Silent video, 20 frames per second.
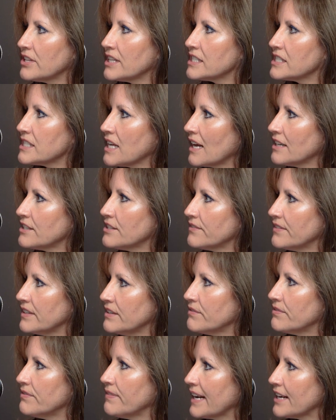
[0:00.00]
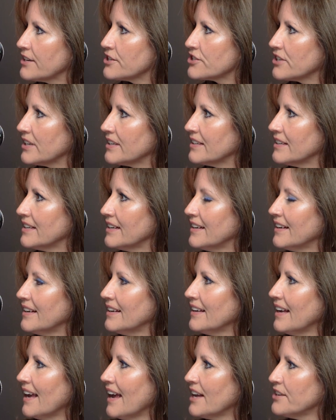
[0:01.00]
site of infection
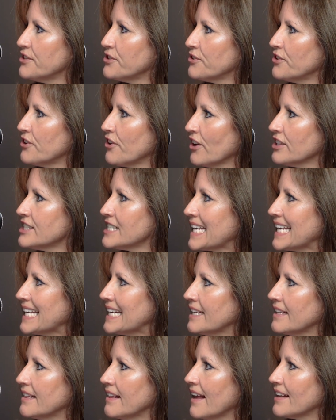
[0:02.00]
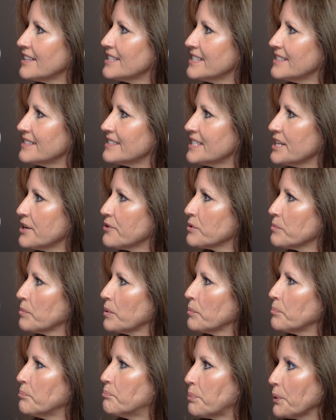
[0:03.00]
and you're not getting that terrible
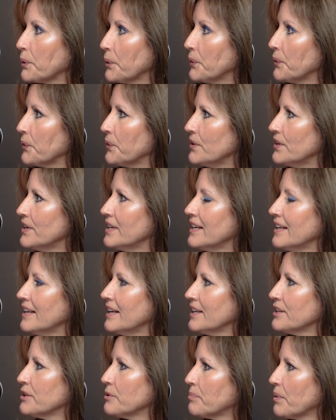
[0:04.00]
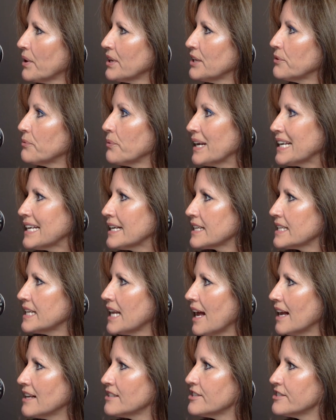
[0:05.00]
burn, your body
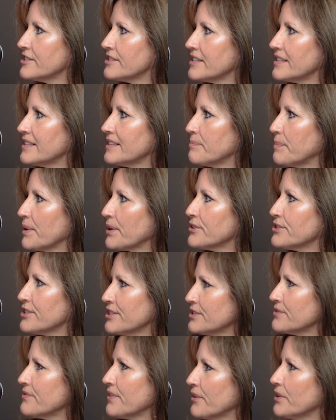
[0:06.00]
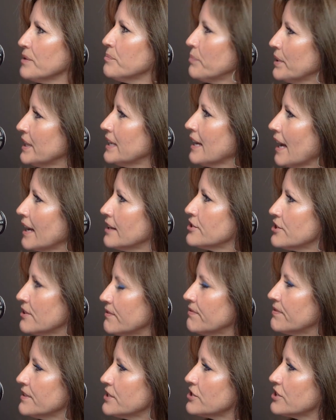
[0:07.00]
recognizes it because it's very pH
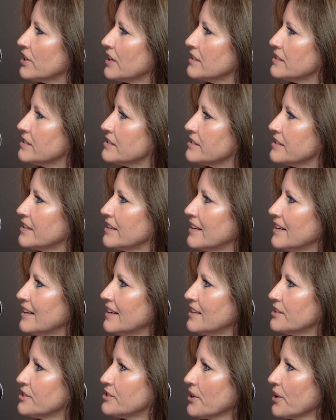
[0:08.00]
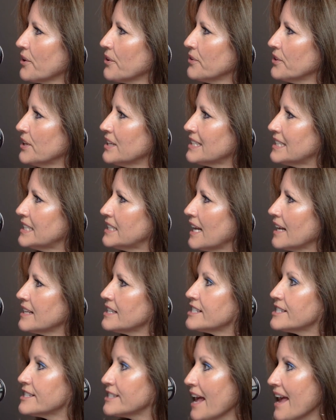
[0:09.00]
efficient. So it's
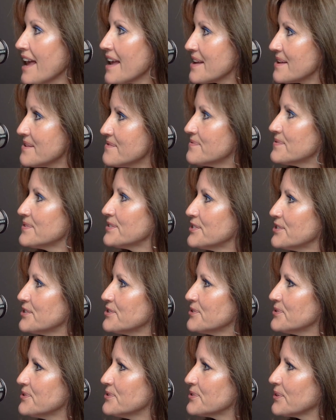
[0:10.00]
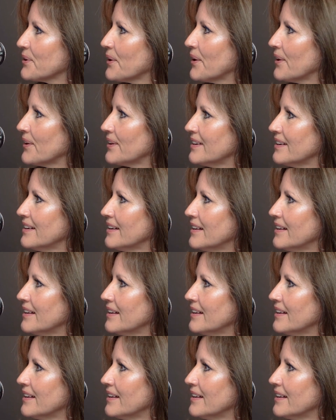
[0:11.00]
safe to use on